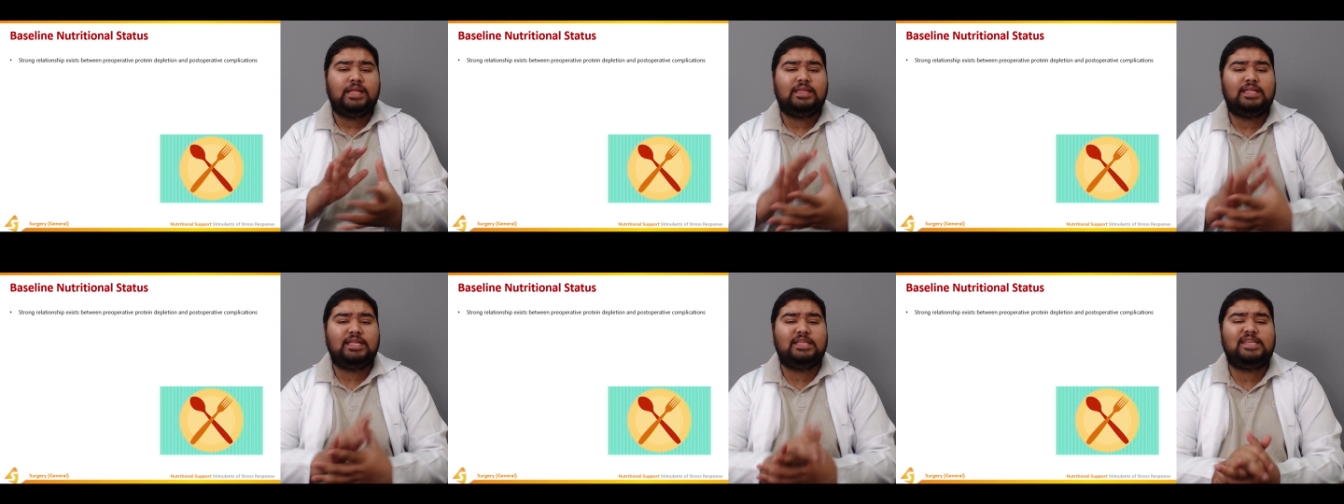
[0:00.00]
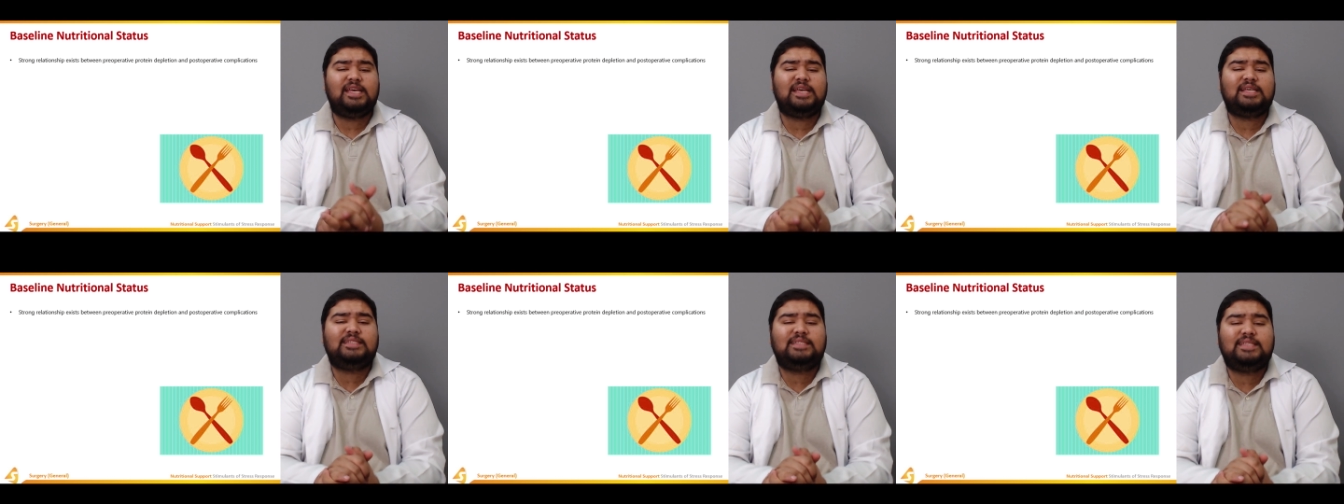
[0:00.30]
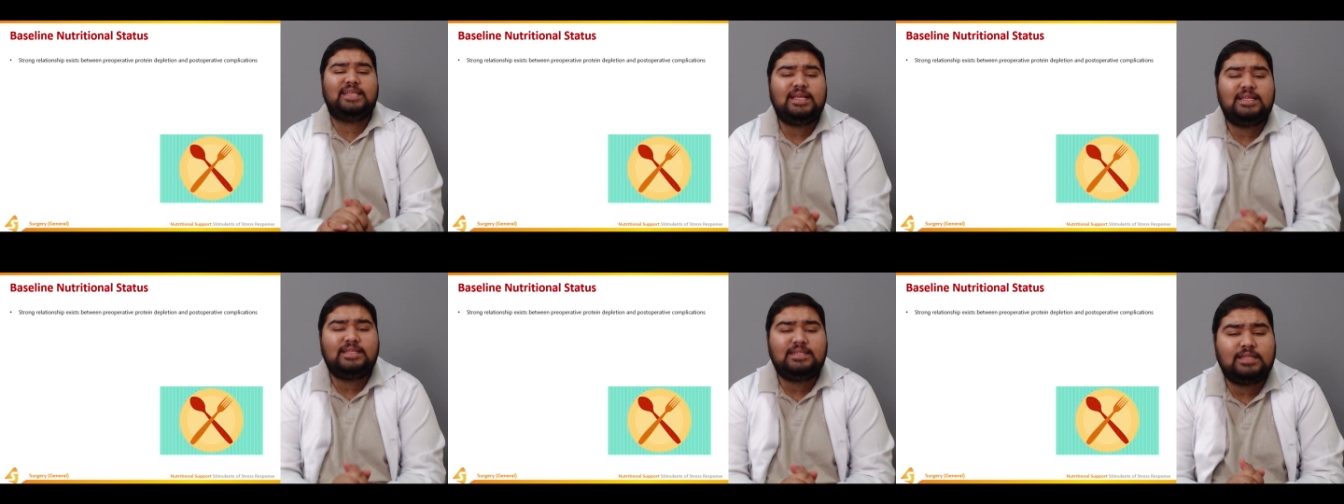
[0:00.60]
there
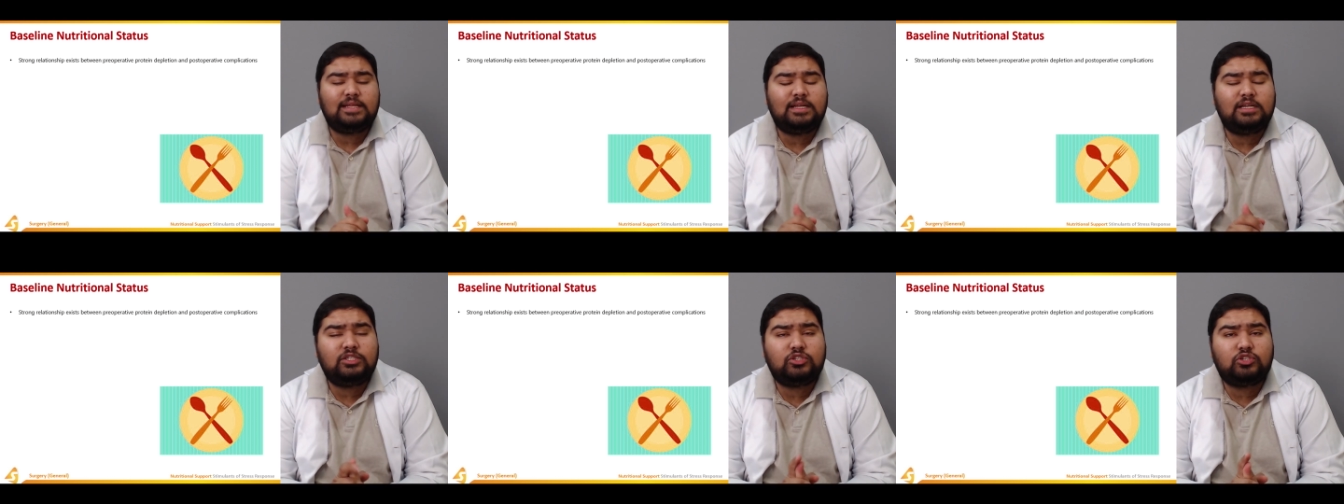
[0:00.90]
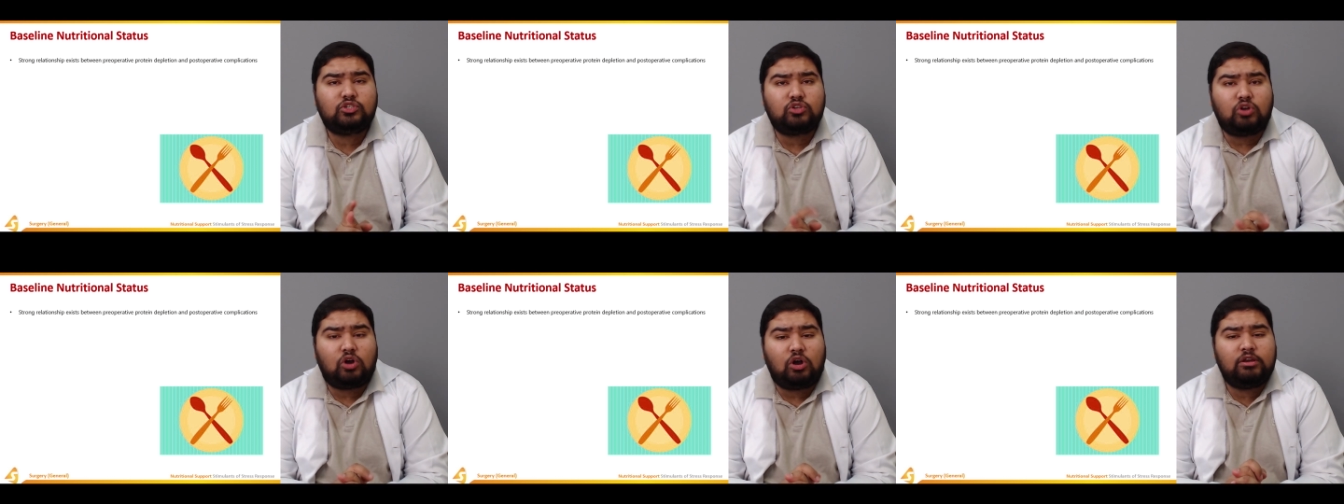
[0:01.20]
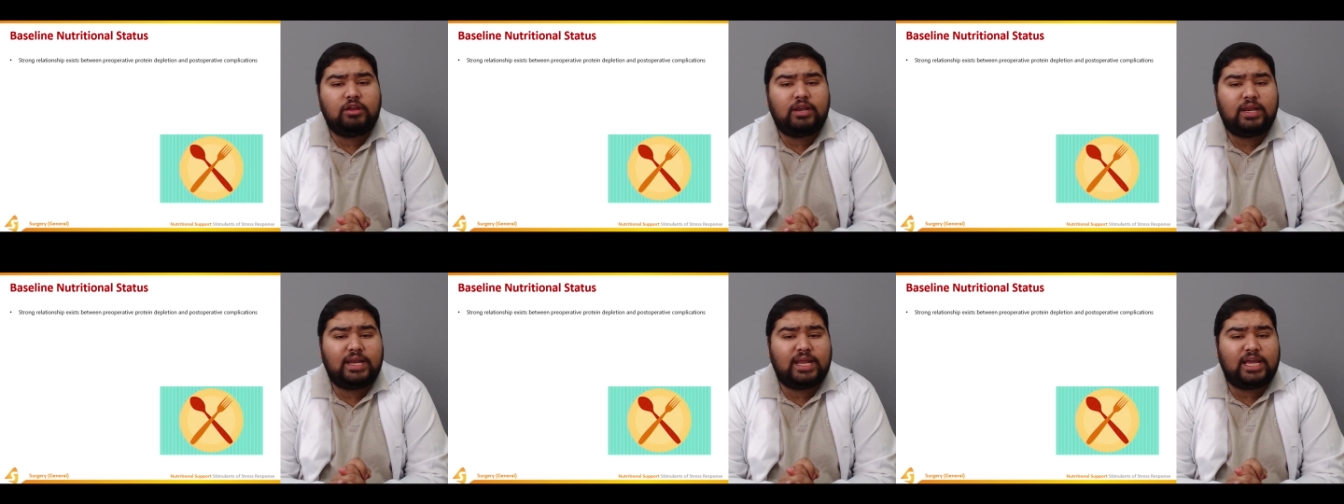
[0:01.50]
exists a
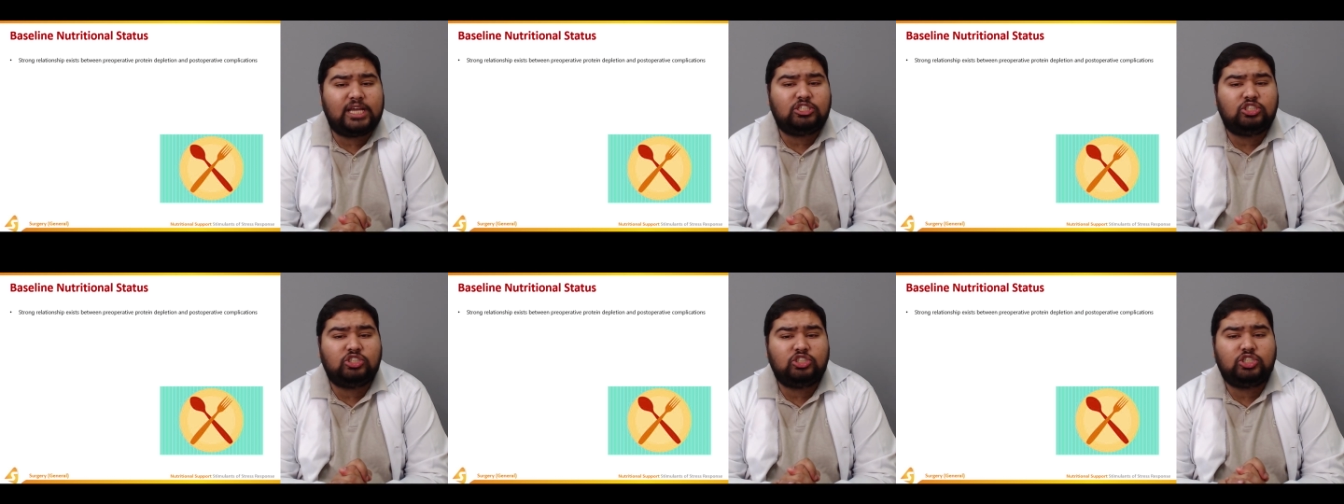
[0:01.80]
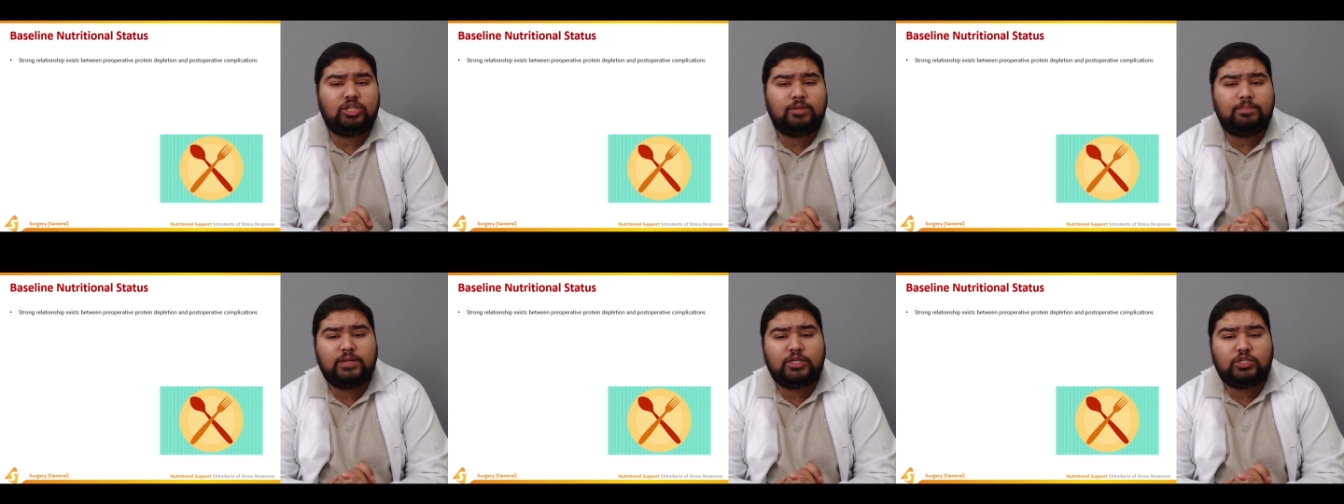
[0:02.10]
strong relationship